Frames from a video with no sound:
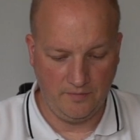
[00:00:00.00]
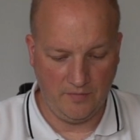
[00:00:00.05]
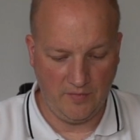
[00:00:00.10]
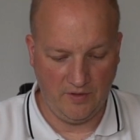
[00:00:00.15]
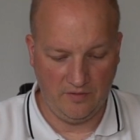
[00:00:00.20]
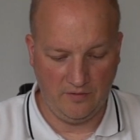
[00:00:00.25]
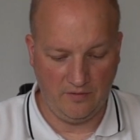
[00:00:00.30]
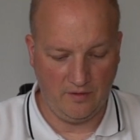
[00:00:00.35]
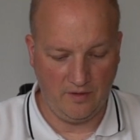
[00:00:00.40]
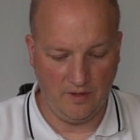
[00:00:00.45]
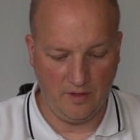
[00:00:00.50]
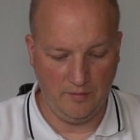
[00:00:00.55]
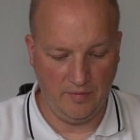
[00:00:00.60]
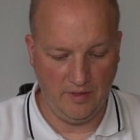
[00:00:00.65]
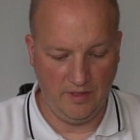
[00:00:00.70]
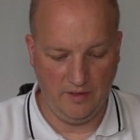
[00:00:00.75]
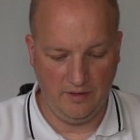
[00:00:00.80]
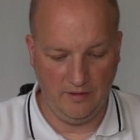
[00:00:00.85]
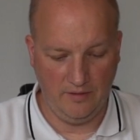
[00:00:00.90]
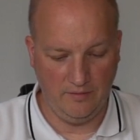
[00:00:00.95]
This is going to
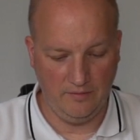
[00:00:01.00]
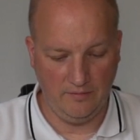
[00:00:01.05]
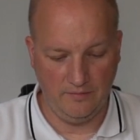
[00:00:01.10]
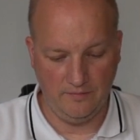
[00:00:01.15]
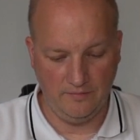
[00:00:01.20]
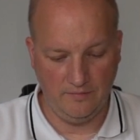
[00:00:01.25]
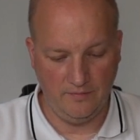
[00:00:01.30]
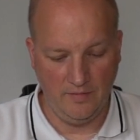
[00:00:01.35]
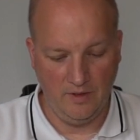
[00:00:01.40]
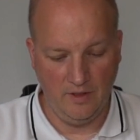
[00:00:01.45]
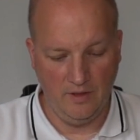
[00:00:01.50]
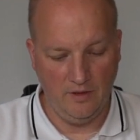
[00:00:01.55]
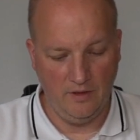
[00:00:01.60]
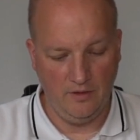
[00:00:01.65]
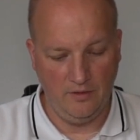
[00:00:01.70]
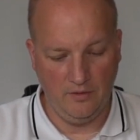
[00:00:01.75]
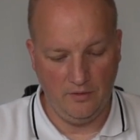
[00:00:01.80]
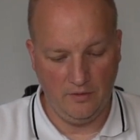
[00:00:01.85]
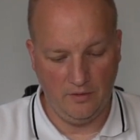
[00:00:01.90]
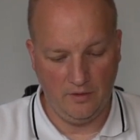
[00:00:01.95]
be
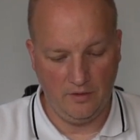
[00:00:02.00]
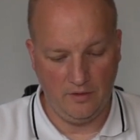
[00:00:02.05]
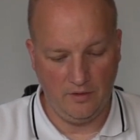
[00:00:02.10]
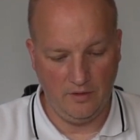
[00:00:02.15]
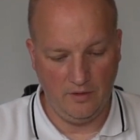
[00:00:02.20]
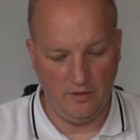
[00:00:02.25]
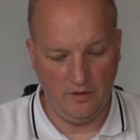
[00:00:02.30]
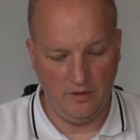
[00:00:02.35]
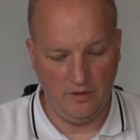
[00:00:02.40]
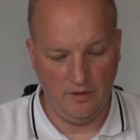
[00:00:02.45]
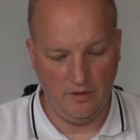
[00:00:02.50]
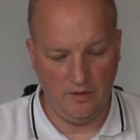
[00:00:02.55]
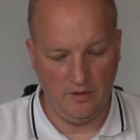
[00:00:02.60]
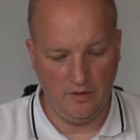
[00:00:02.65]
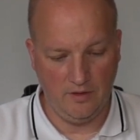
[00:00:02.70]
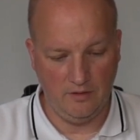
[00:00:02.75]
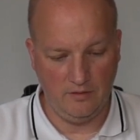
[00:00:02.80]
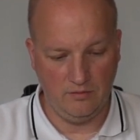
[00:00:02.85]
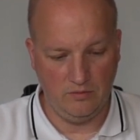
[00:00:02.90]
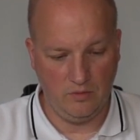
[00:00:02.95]
your
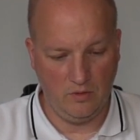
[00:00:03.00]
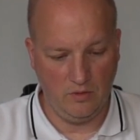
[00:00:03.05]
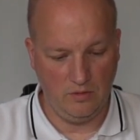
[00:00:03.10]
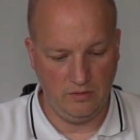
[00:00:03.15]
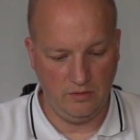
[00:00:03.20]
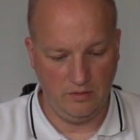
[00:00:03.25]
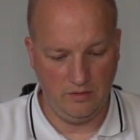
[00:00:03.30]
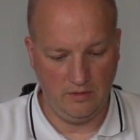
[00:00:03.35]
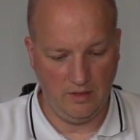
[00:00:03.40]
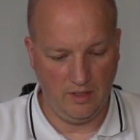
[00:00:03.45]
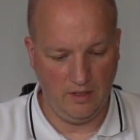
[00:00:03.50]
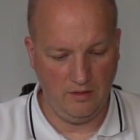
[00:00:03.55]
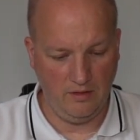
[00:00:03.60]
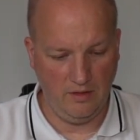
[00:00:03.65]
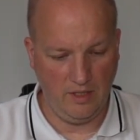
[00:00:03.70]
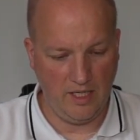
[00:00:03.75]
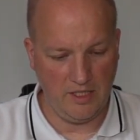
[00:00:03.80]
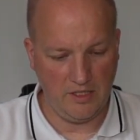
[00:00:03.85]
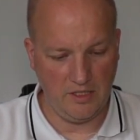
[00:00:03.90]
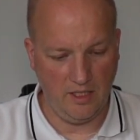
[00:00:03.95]
I
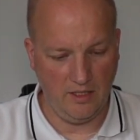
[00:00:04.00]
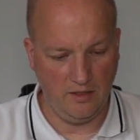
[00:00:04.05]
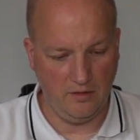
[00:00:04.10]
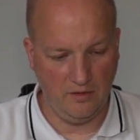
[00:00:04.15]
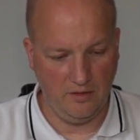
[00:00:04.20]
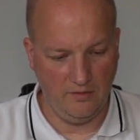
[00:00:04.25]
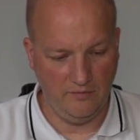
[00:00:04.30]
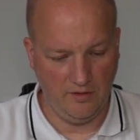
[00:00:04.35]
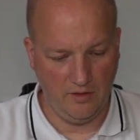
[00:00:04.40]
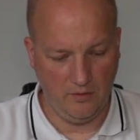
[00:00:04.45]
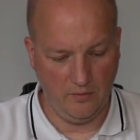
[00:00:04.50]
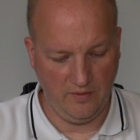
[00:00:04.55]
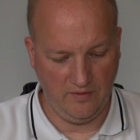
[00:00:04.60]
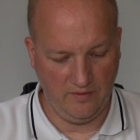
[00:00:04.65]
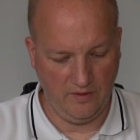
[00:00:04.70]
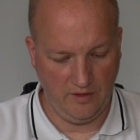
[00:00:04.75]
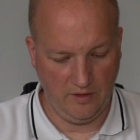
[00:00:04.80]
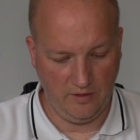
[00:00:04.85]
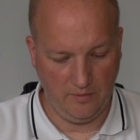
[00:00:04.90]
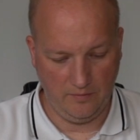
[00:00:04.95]
don't even know what's
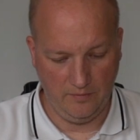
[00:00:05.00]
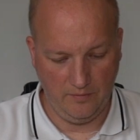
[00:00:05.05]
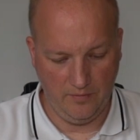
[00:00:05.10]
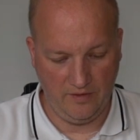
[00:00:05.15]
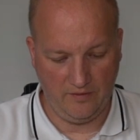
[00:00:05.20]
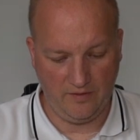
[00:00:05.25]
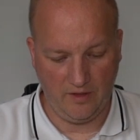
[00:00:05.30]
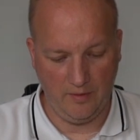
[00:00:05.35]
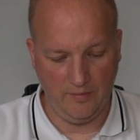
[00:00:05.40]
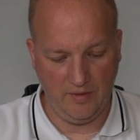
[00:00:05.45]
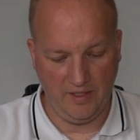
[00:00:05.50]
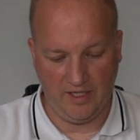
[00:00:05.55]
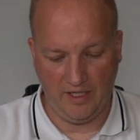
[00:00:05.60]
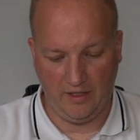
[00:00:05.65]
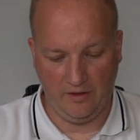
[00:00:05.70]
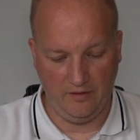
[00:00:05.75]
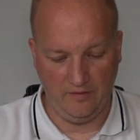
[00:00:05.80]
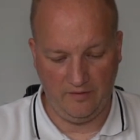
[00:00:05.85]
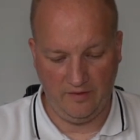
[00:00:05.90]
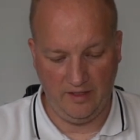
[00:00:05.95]
in here, but it's going to be
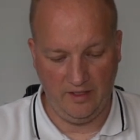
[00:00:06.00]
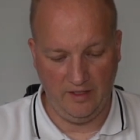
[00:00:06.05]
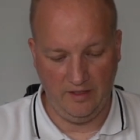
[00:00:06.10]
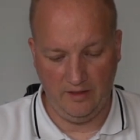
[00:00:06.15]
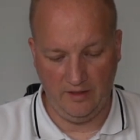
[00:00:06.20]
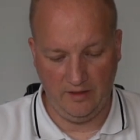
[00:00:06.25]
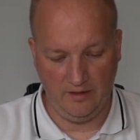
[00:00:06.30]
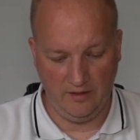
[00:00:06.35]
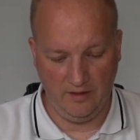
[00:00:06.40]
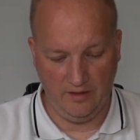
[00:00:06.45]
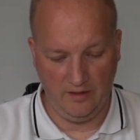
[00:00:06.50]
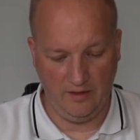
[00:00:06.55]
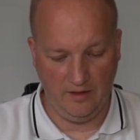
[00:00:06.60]
guarantee and